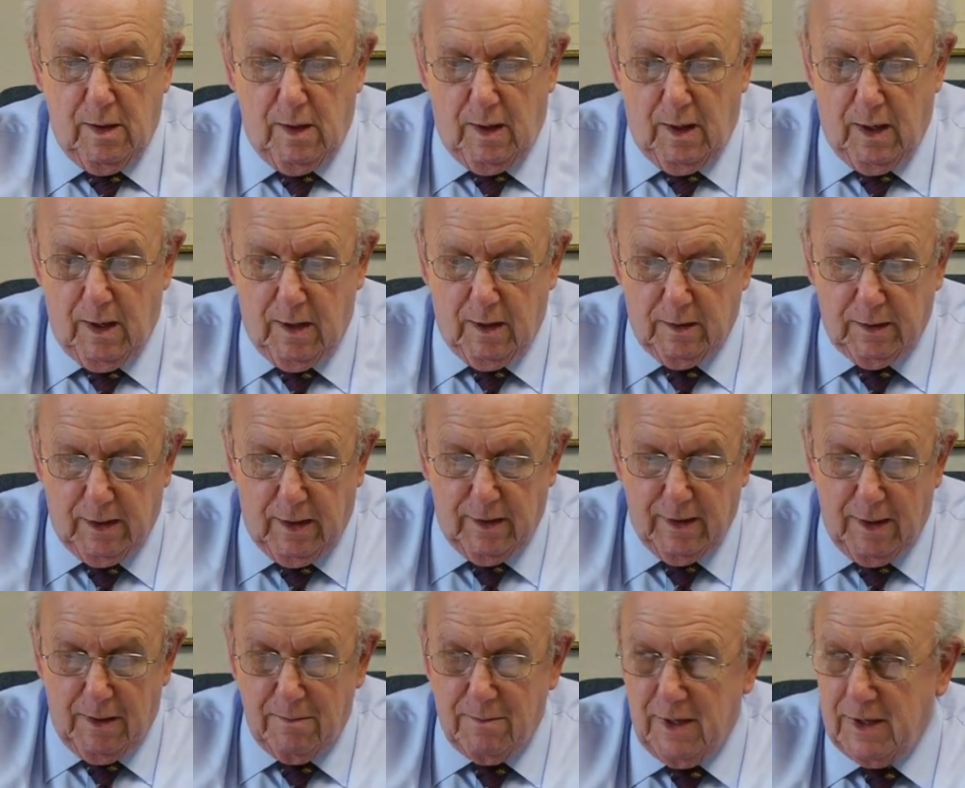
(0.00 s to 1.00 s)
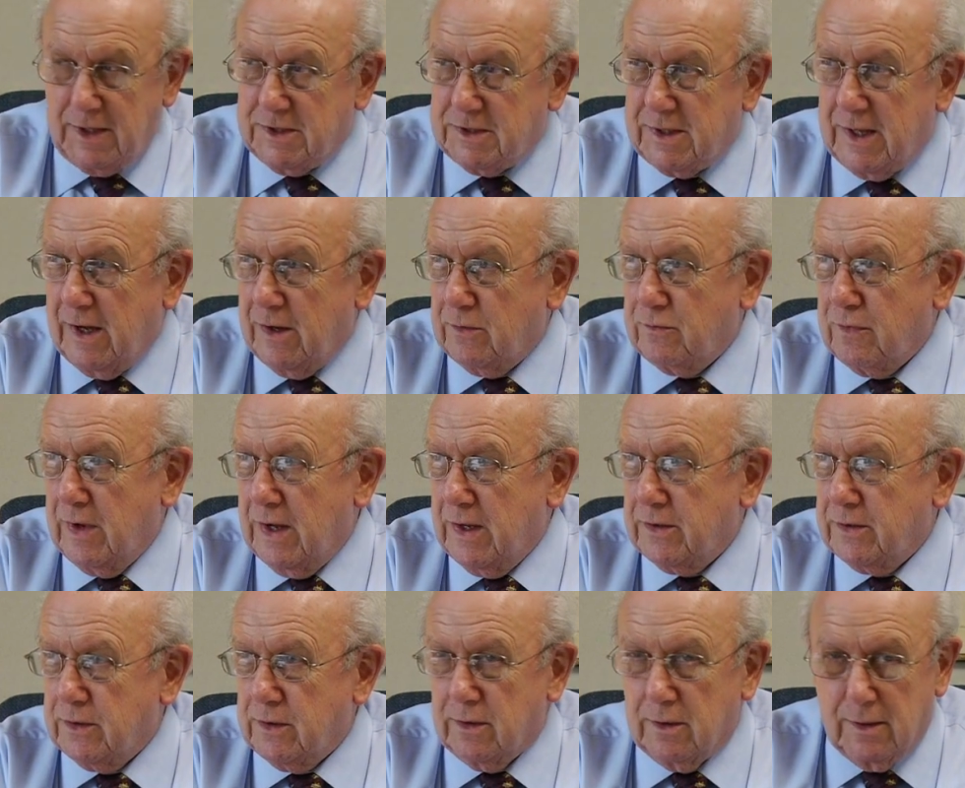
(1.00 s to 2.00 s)
Now, that may sound
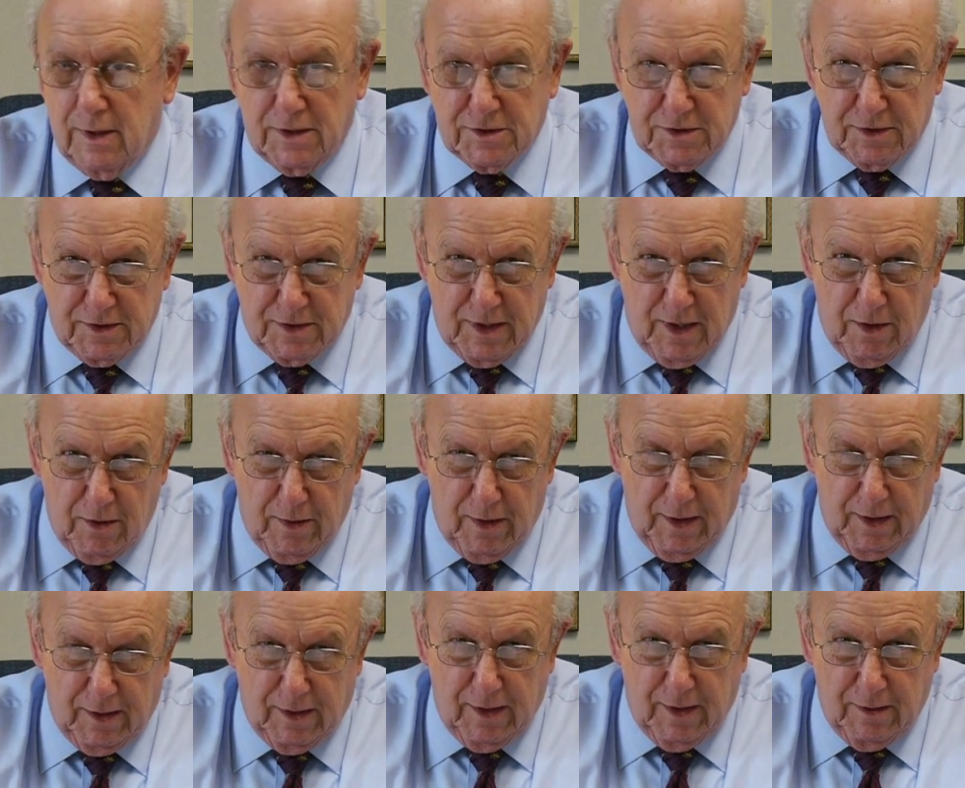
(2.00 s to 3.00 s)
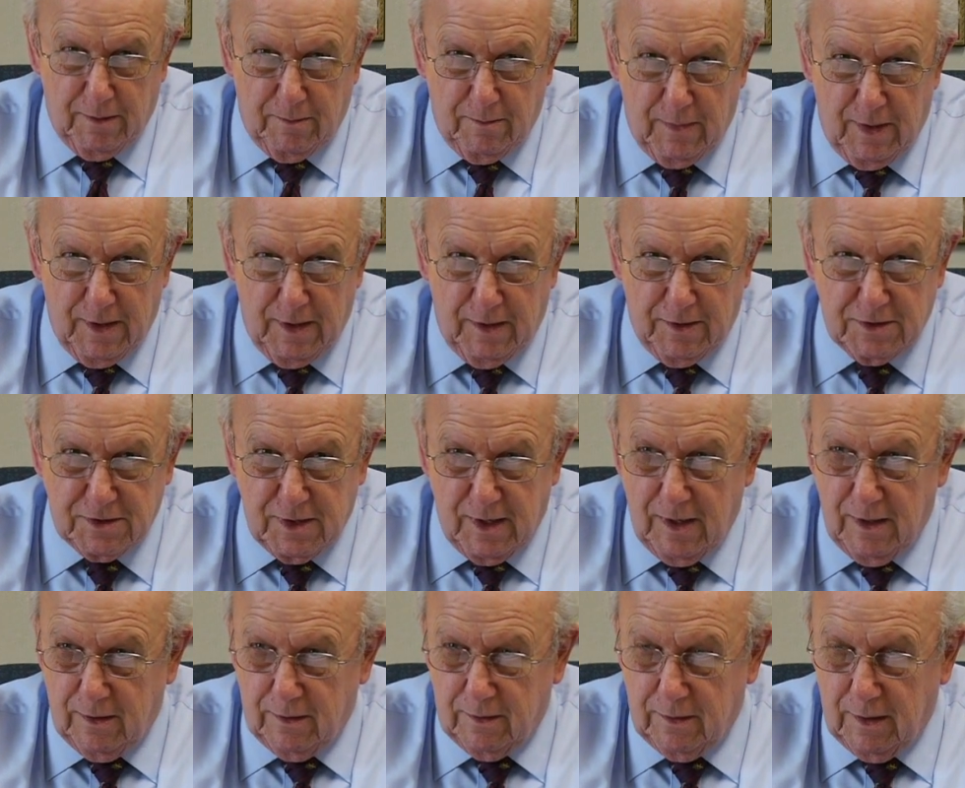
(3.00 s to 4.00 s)
rather esoteric, and it may
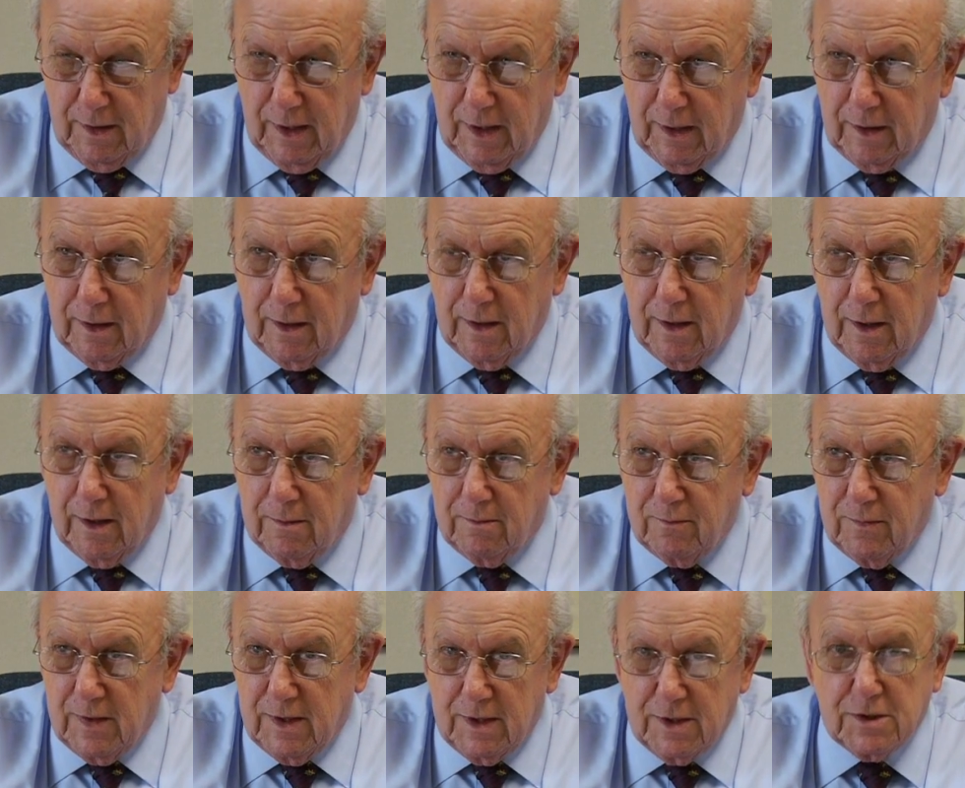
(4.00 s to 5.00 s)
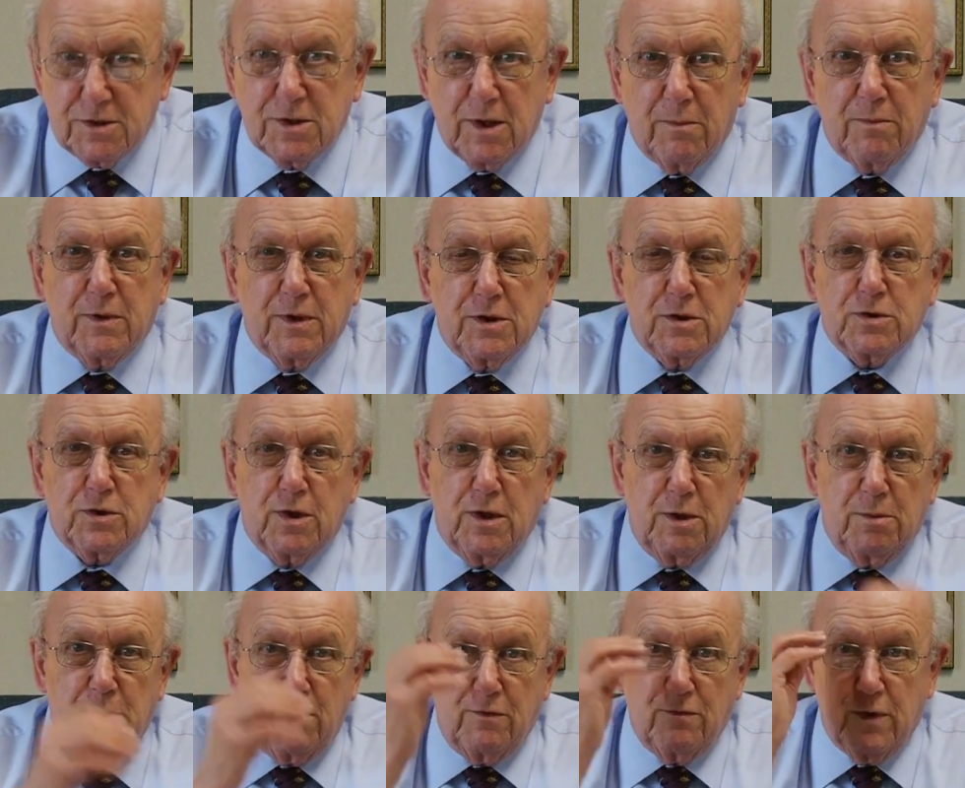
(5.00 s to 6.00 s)
sound like something that's going
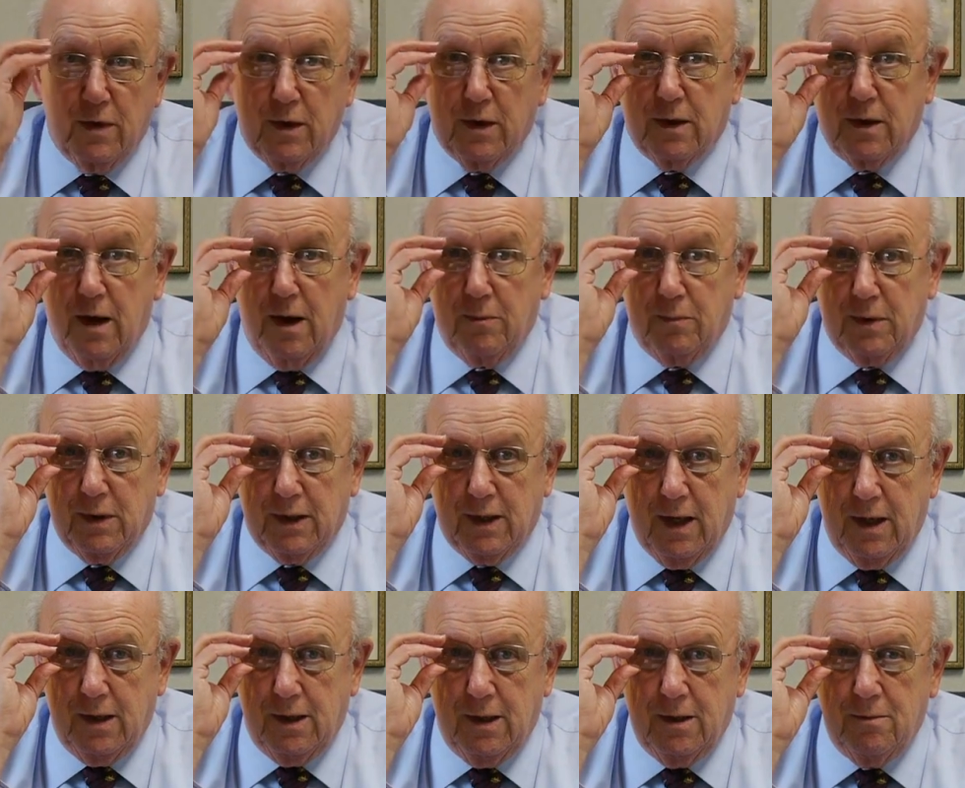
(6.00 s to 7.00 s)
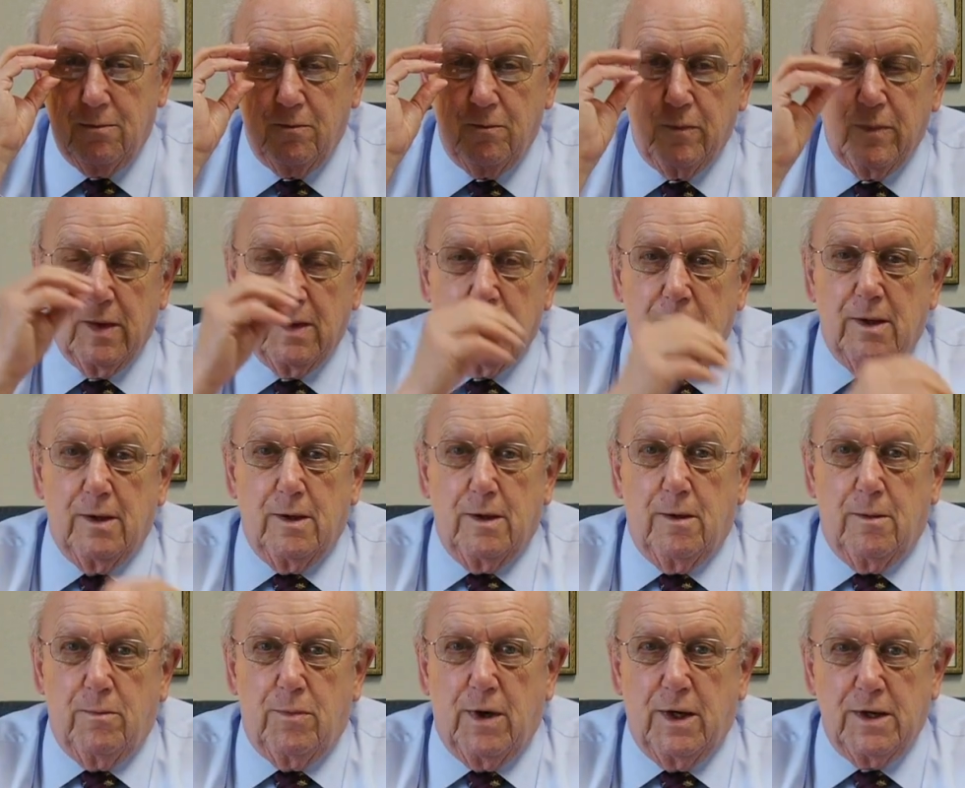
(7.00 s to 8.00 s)
to be very complicated,
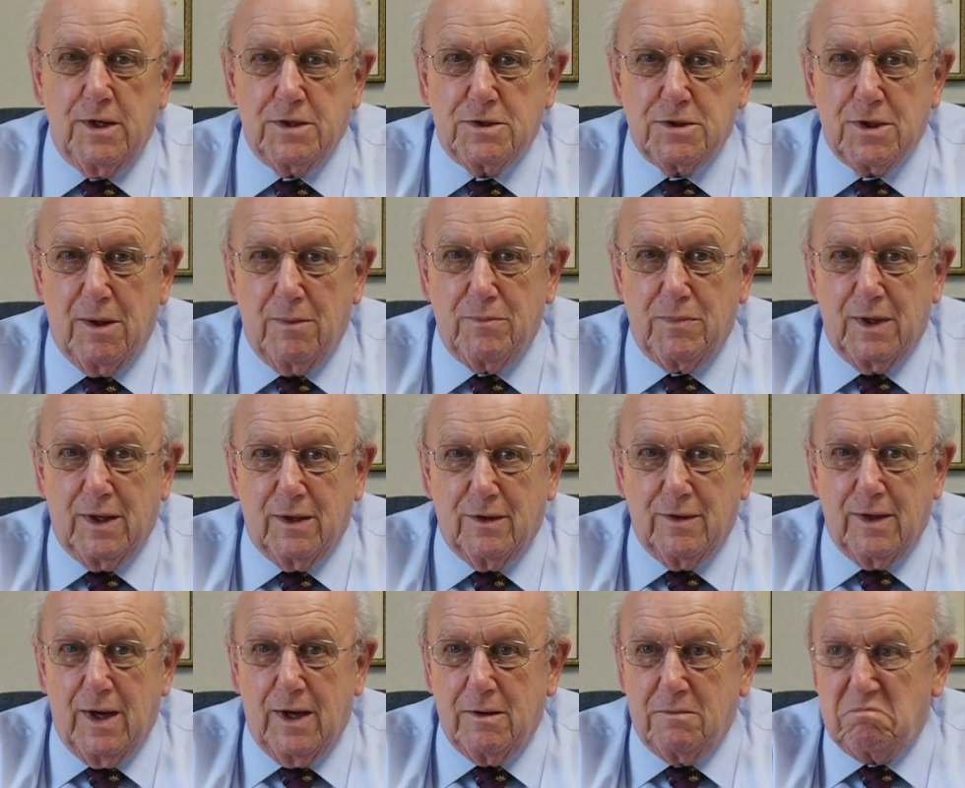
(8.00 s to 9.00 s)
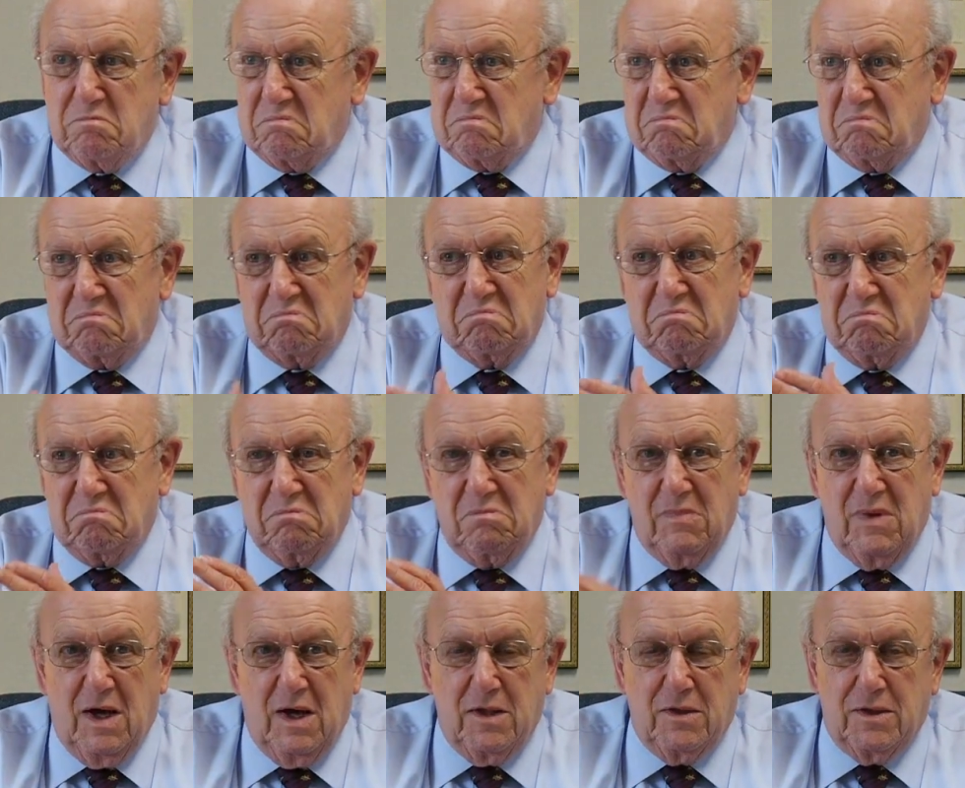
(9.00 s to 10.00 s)
but it's something that
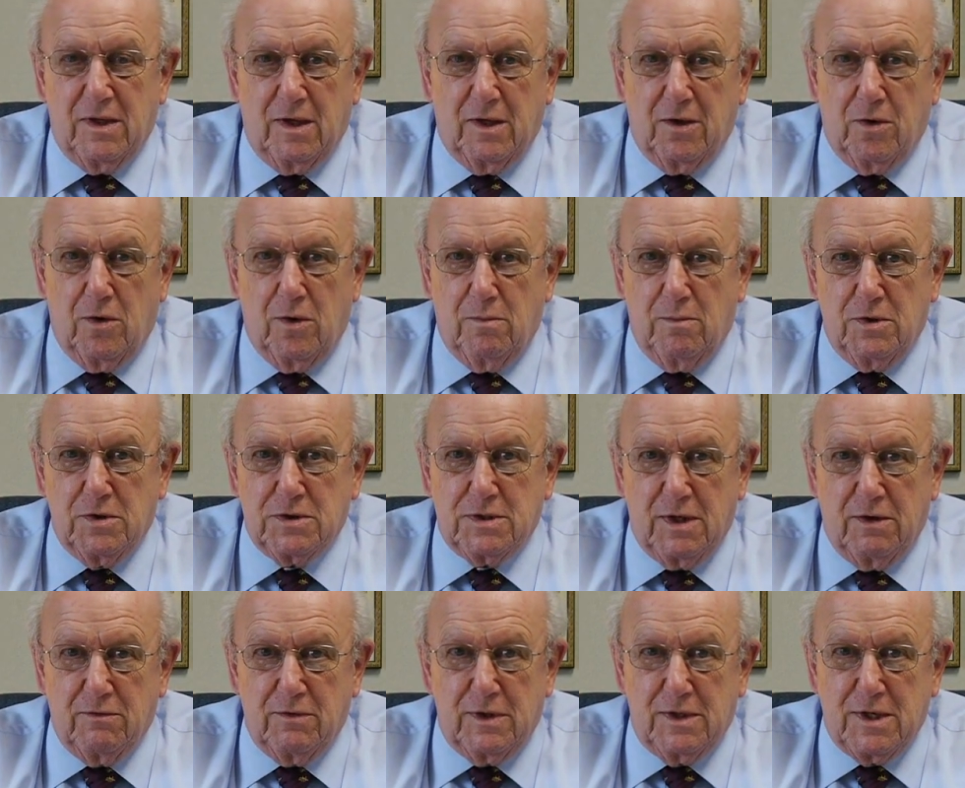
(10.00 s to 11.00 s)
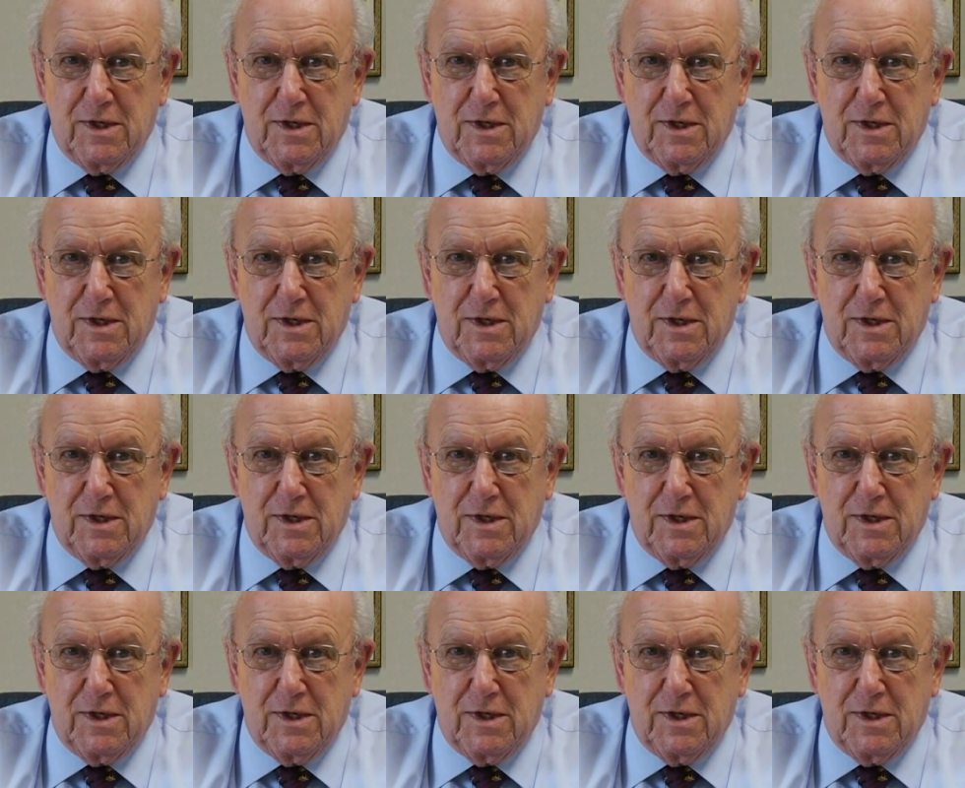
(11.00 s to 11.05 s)
I think almost every